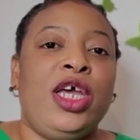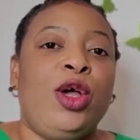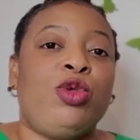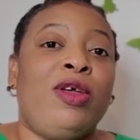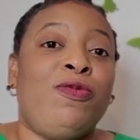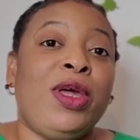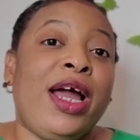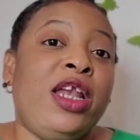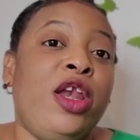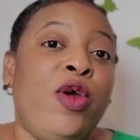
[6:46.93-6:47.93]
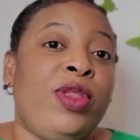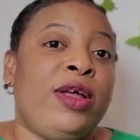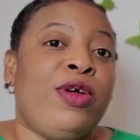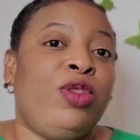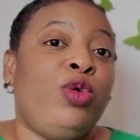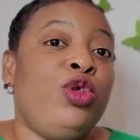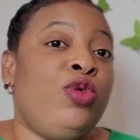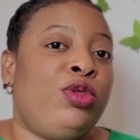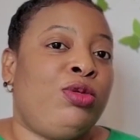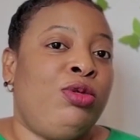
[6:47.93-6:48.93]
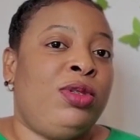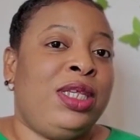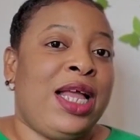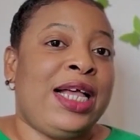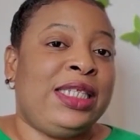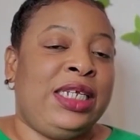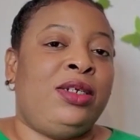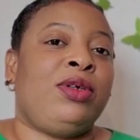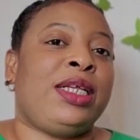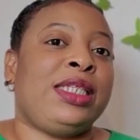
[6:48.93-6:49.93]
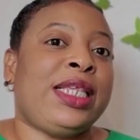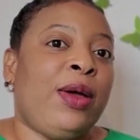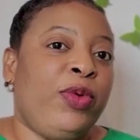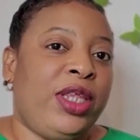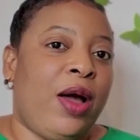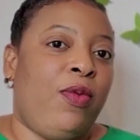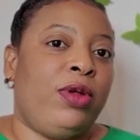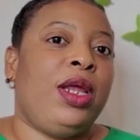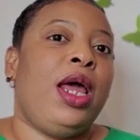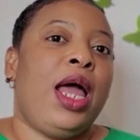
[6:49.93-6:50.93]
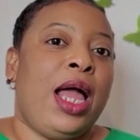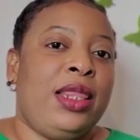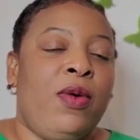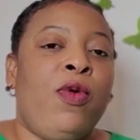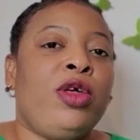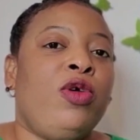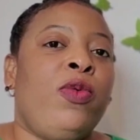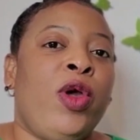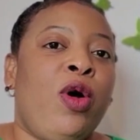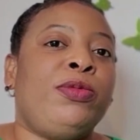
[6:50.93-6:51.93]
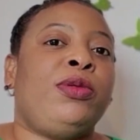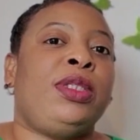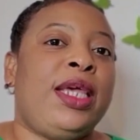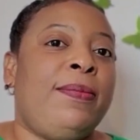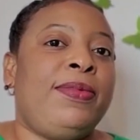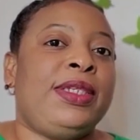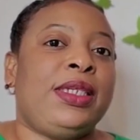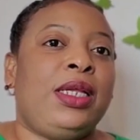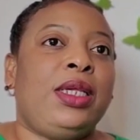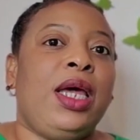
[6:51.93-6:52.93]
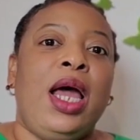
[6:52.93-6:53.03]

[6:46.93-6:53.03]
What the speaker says: So if you are new, that you are not used to using acid, you can start with that one and then work your way up to 10%.